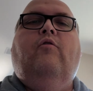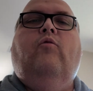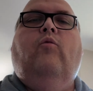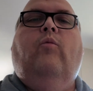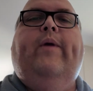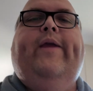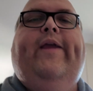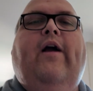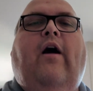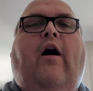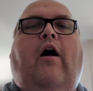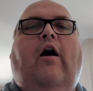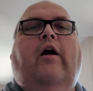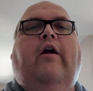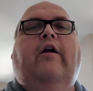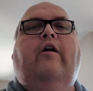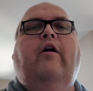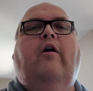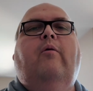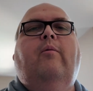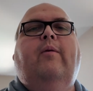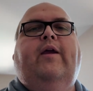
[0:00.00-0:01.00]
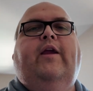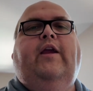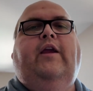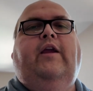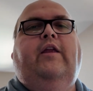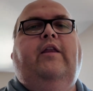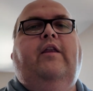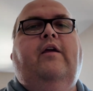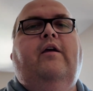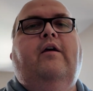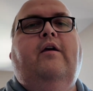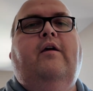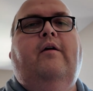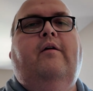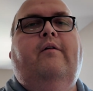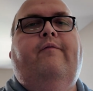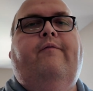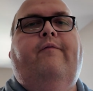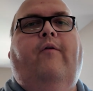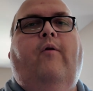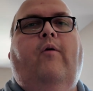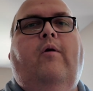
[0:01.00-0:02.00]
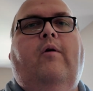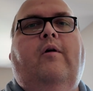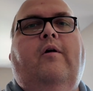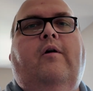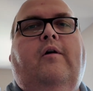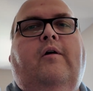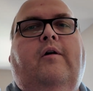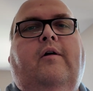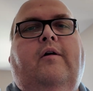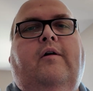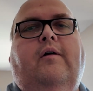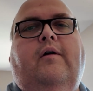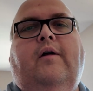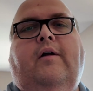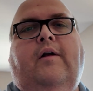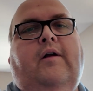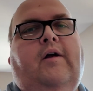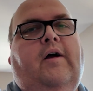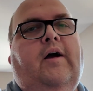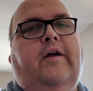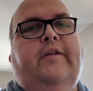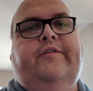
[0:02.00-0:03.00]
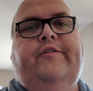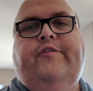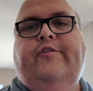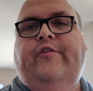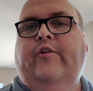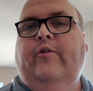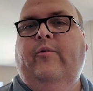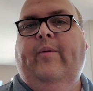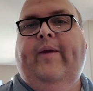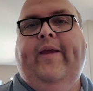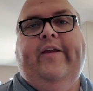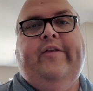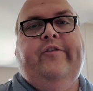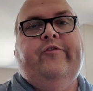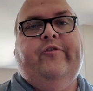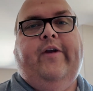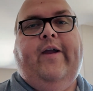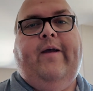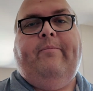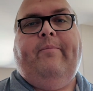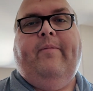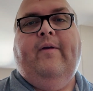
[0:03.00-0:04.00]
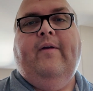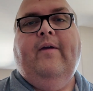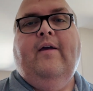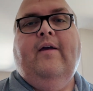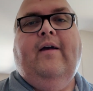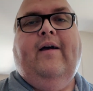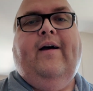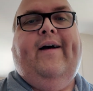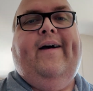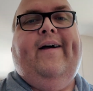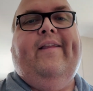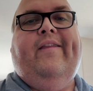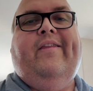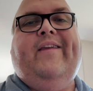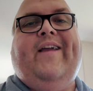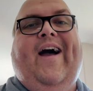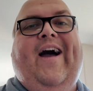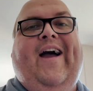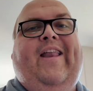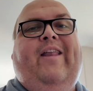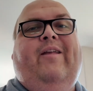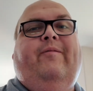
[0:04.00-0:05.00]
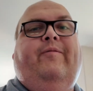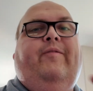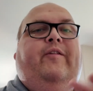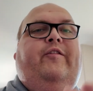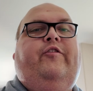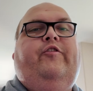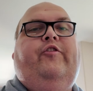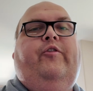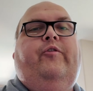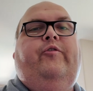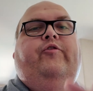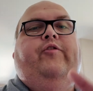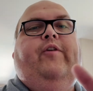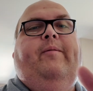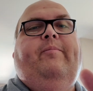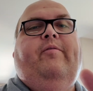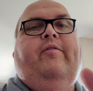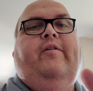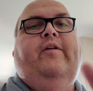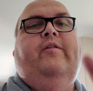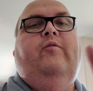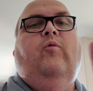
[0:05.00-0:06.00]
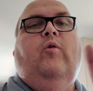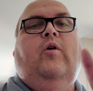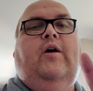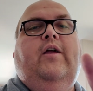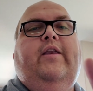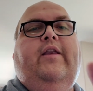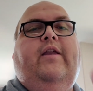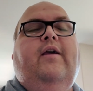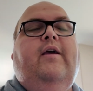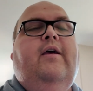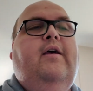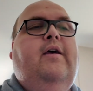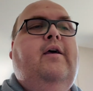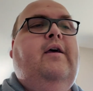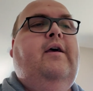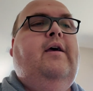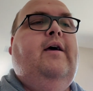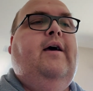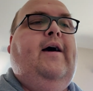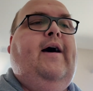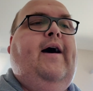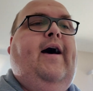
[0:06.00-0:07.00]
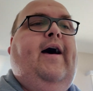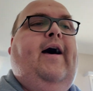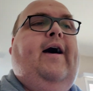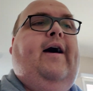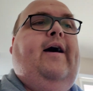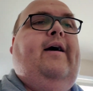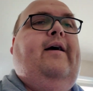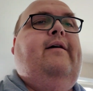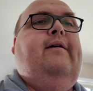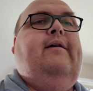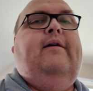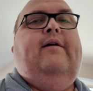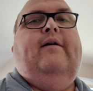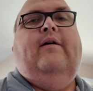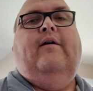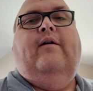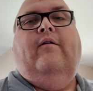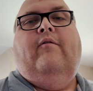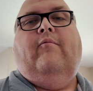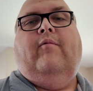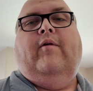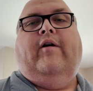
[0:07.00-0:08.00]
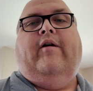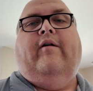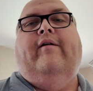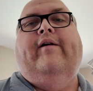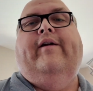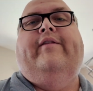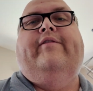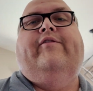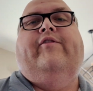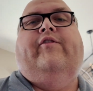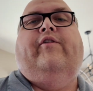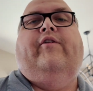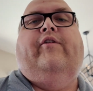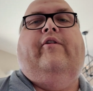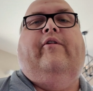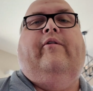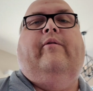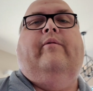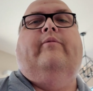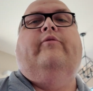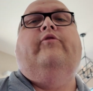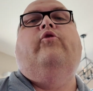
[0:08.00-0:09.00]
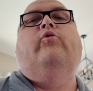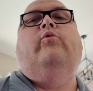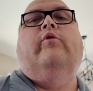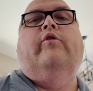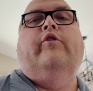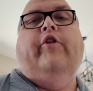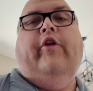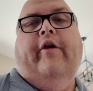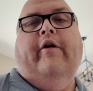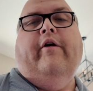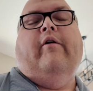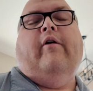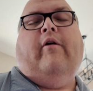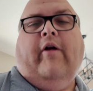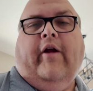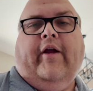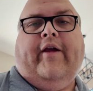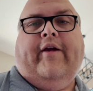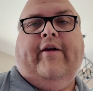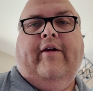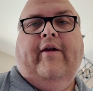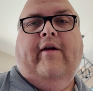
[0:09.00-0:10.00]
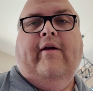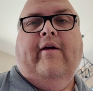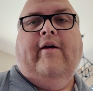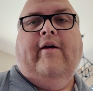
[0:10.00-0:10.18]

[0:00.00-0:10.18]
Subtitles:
we are going for a 2-week trip. It's kind of 2 trips in one. We're going to tour New York.